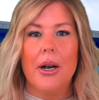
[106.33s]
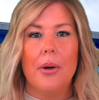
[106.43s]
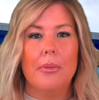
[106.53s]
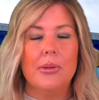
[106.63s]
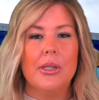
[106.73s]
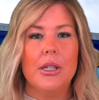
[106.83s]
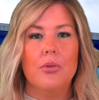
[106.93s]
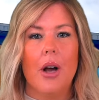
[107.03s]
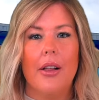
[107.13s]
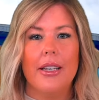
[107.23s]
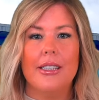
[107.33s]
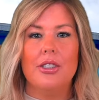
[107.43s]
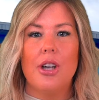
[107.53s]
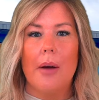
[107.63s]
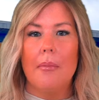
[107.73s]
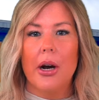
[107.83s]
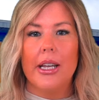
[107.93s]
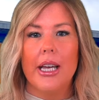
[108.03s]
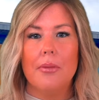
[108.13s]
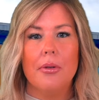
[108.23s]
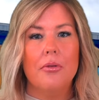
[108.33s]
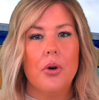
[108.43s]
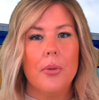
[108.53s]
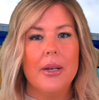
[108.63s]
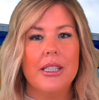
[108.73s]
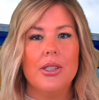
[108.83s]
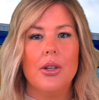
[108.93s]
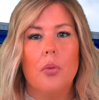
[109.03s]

are boosting Raleigh's job market performance